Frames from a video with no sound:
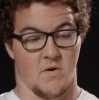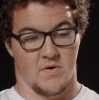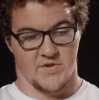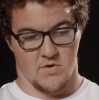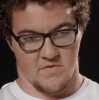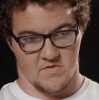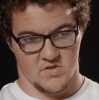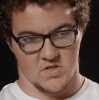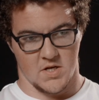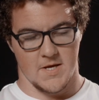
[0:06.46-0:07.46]
I went to
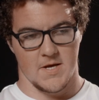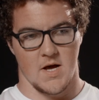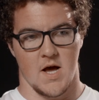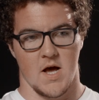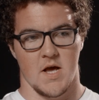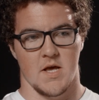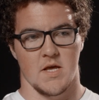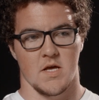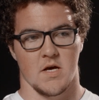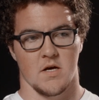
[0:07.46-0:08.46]
university,
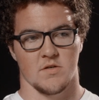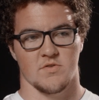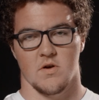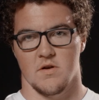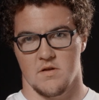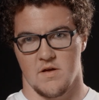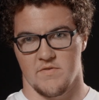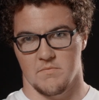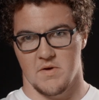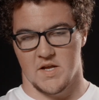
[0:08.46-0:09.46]
I uh, started
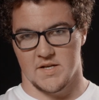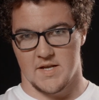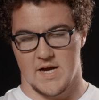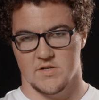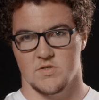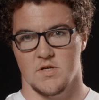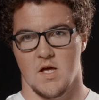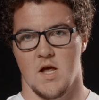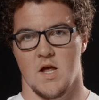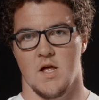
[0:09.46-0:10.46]
having panic attacks
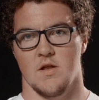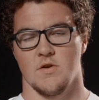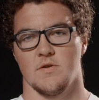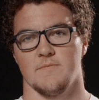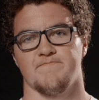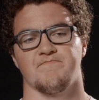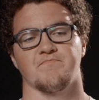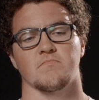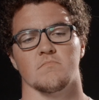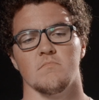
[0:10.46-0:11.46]
and
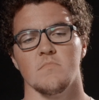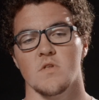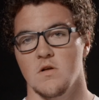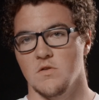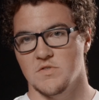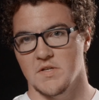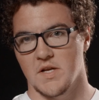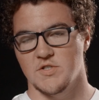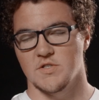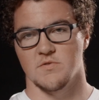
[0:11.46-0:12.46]

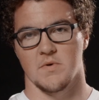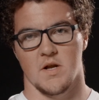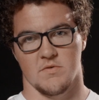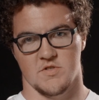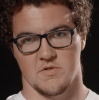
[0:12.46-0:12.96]
hallucinations when I would